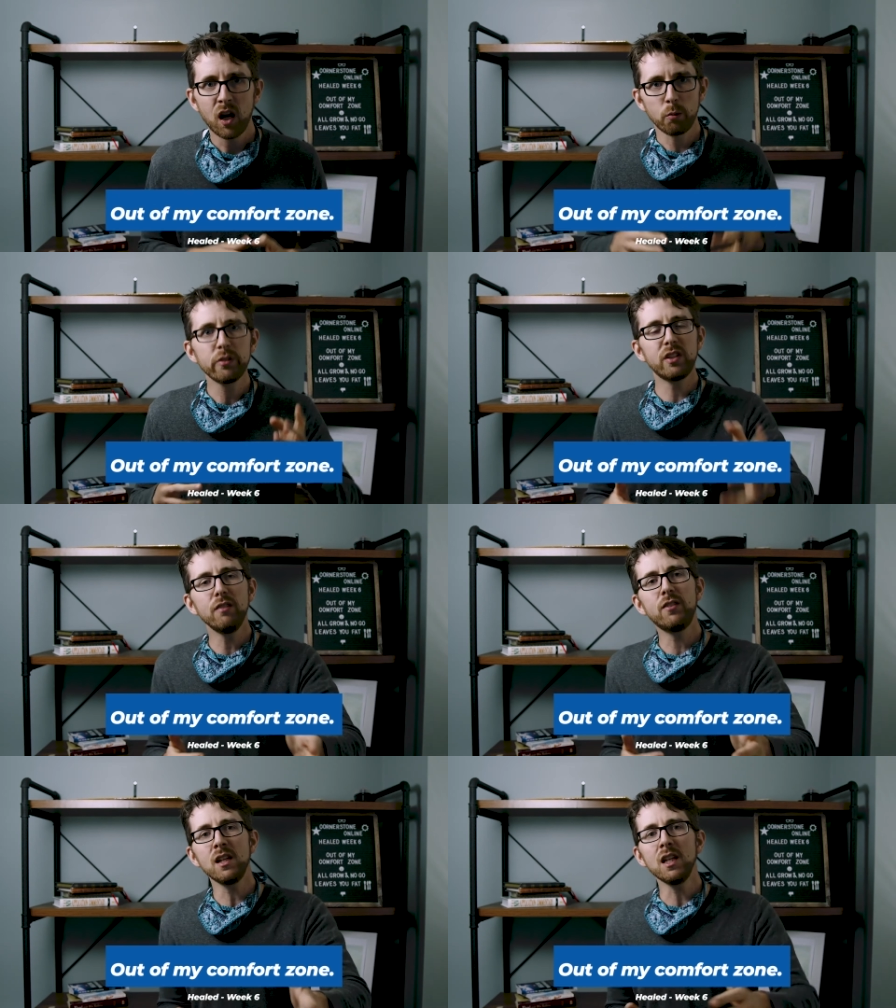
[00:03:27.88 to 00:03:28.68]
I
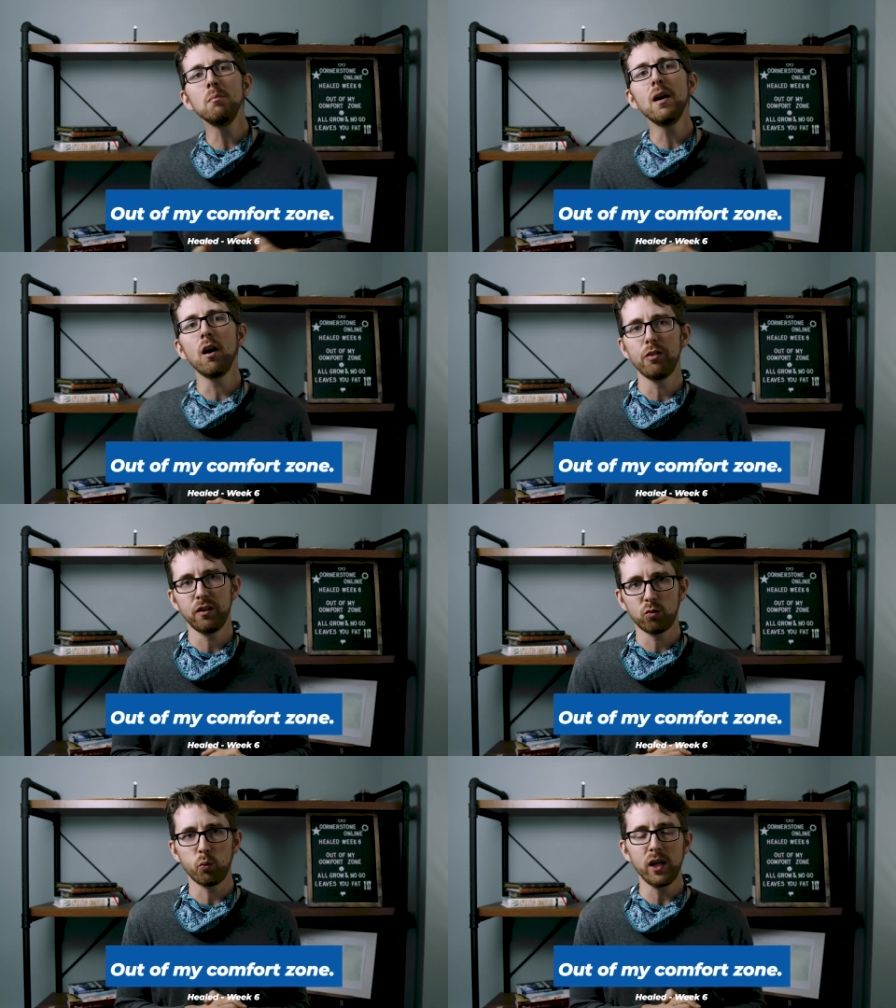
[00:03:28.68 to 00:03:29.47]
received an email
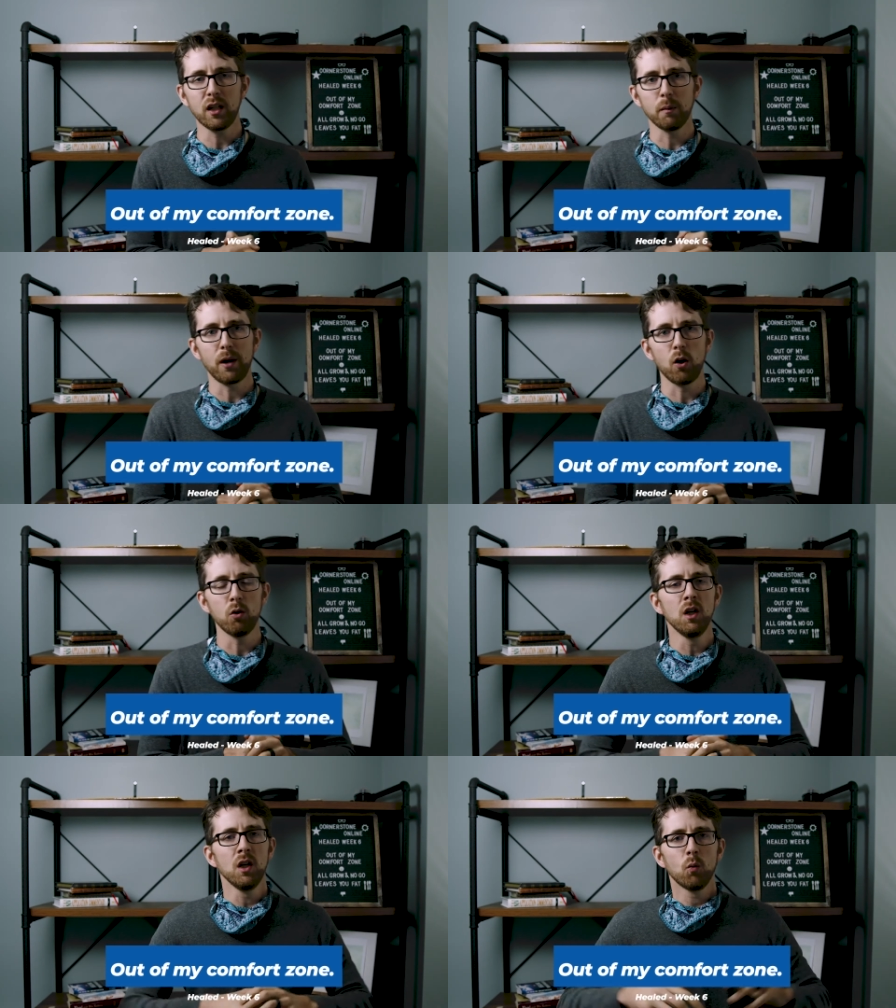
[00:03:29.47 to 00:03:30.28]
this week
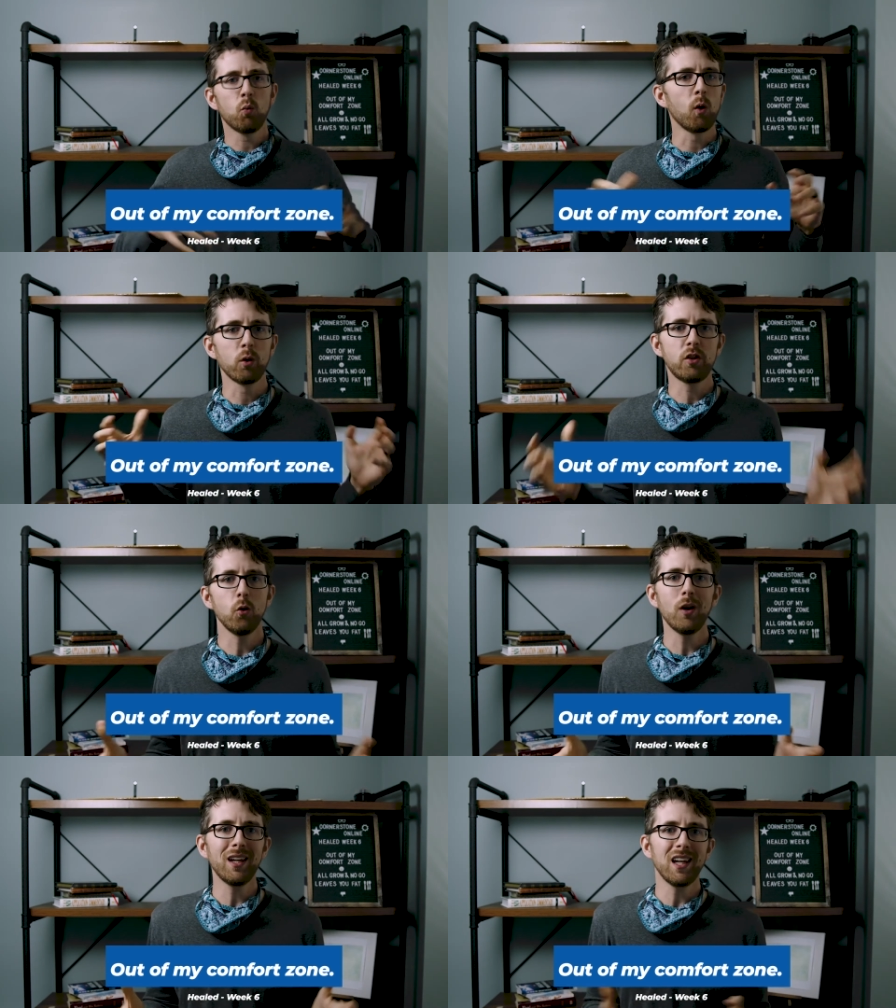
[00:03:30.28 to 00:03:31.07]
about what we're
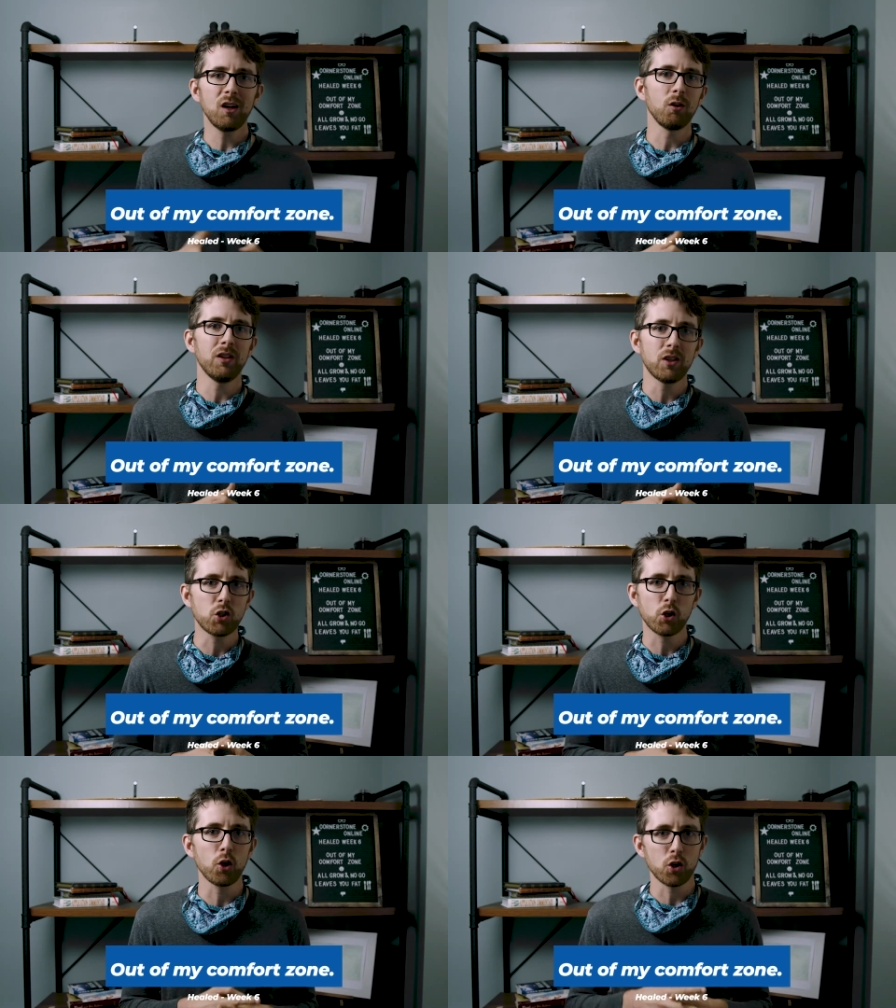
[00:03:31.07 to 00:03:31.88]
doing here at the
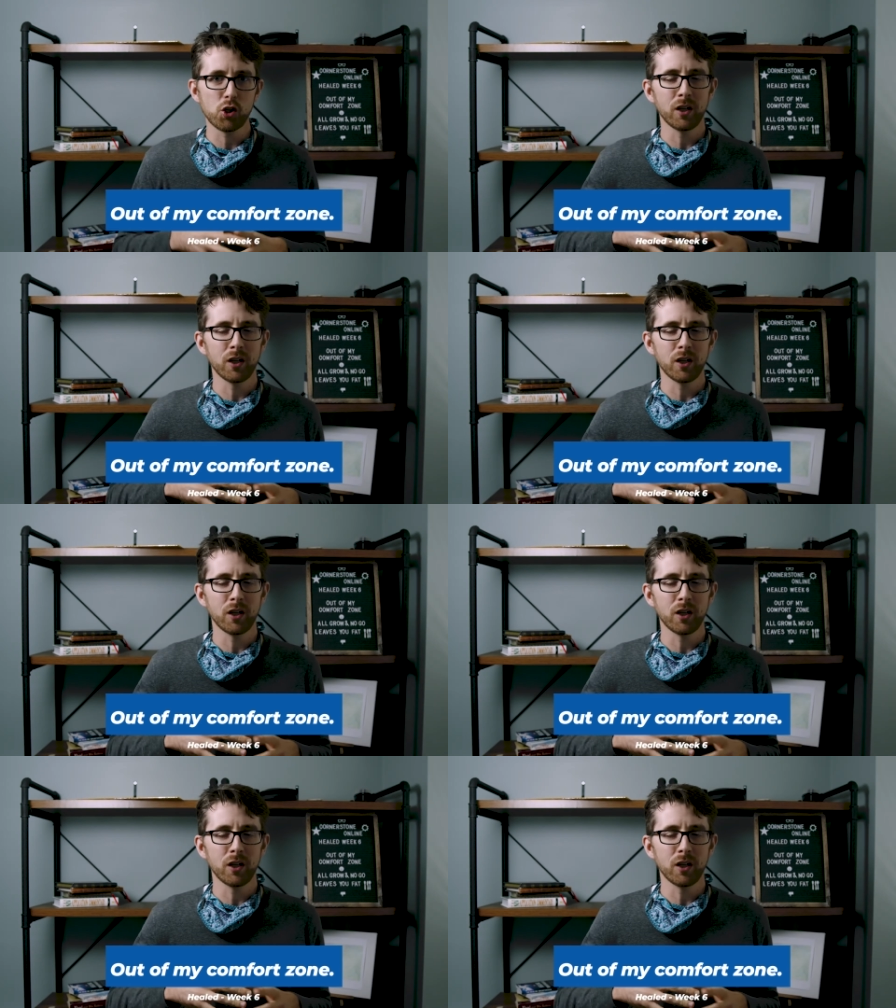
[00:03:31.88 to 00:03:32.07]
church,